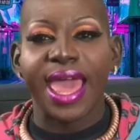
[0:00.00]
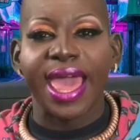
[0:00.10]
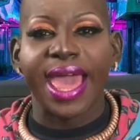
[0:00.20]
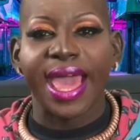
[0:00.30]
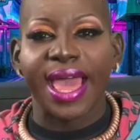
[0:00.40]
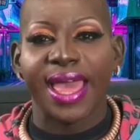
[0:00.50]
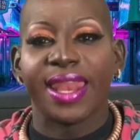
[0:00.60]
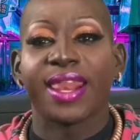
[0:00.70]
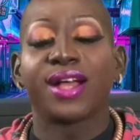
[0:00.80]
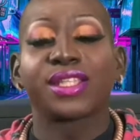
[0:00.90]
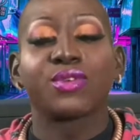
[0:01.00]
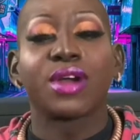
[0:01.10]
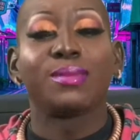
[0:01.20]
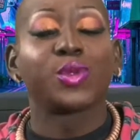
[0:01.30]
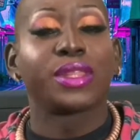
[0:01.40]
And it also
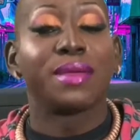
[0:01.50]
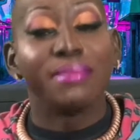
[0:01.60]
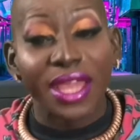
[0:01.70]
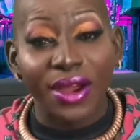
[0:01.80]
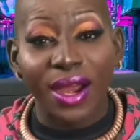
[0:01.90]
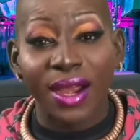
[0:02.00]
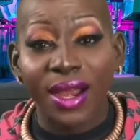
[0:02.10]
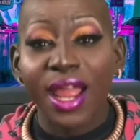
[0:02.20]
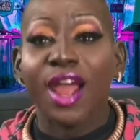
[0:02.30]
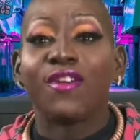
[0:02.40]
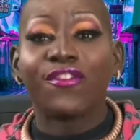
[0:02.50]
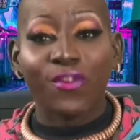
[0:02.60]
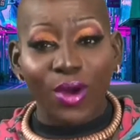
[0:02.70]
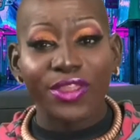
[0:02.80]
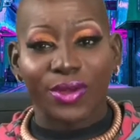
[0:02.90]
comes with a mirror
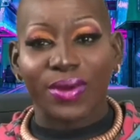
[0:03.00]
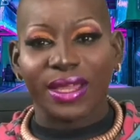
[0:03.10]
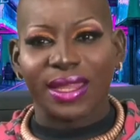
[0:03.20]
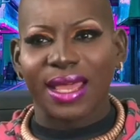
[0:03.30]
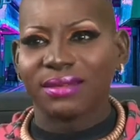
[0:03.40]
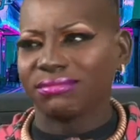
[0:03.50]
for the ring light.